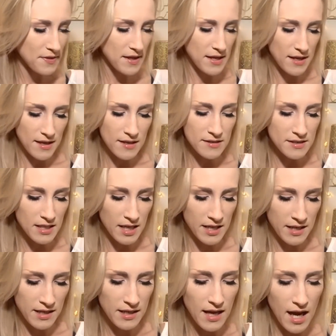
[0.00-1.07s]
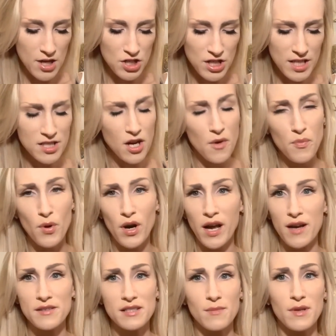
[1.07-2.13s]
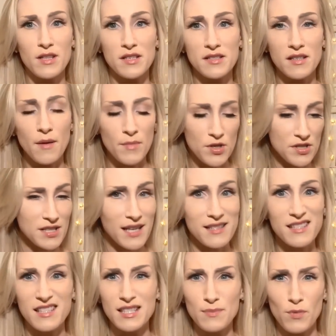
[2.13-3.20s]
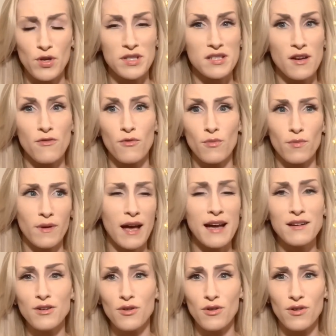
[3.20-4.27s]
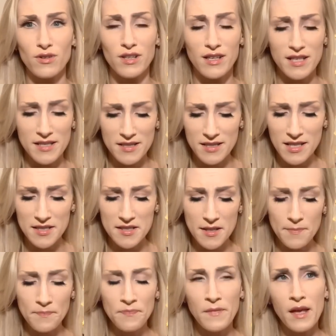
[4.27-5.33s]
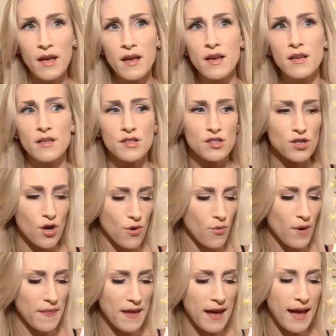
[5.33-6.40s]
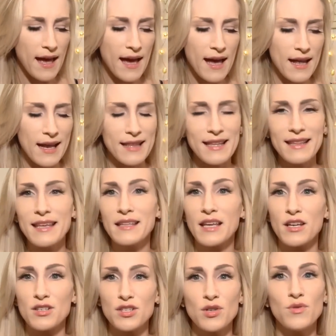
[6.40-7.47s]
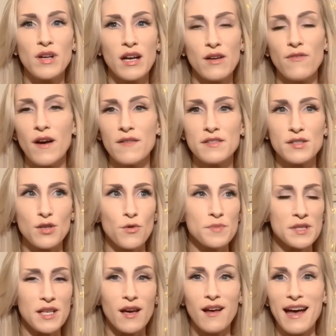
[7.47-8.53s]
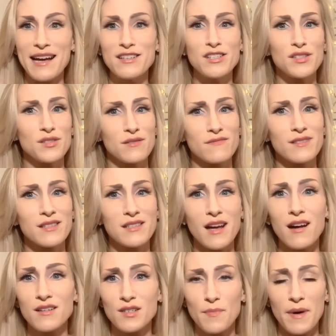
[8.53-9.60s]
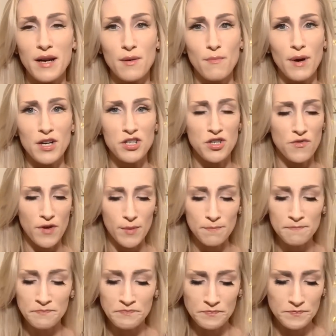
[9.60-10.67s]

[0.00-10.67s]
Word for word: these, gosh, they started putting out some of the summer scents and spring stuff kind of early this season. So when they had, I think they had like a 2.95 soap sale, I just stocked up on a bunch of them